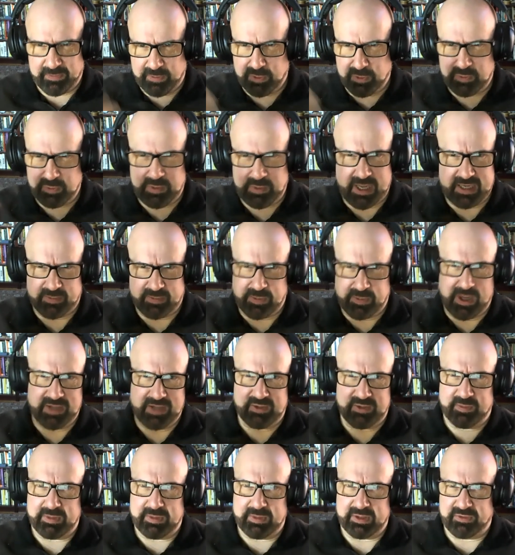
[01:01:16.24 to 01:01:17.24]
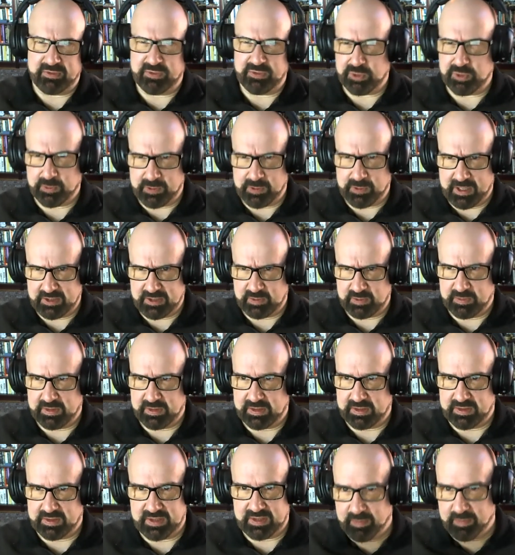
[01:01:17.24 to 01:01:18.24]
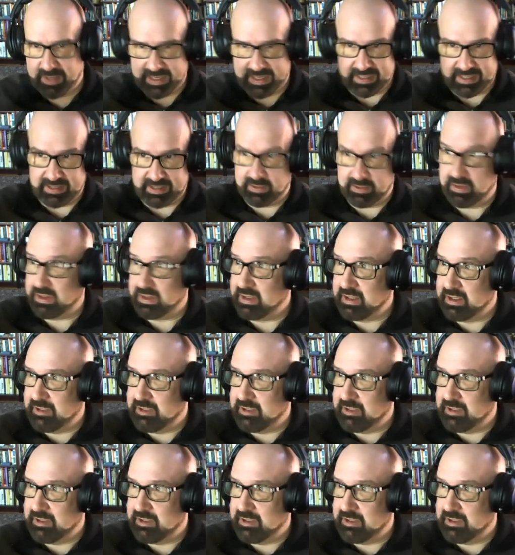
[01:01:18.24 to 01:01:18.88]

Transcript: those kind of future possibilities, combining,